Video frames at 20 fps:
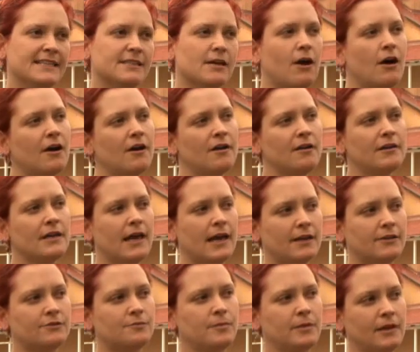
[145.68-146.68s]
It's hard,
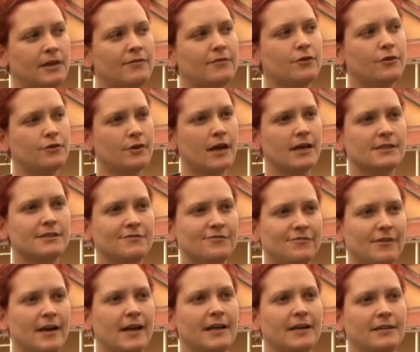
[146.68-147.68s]
believe it or not, to
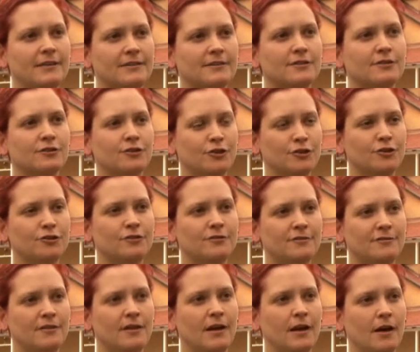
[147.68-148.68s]
find good
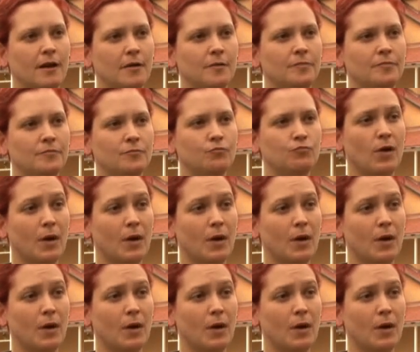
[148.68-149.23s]
um,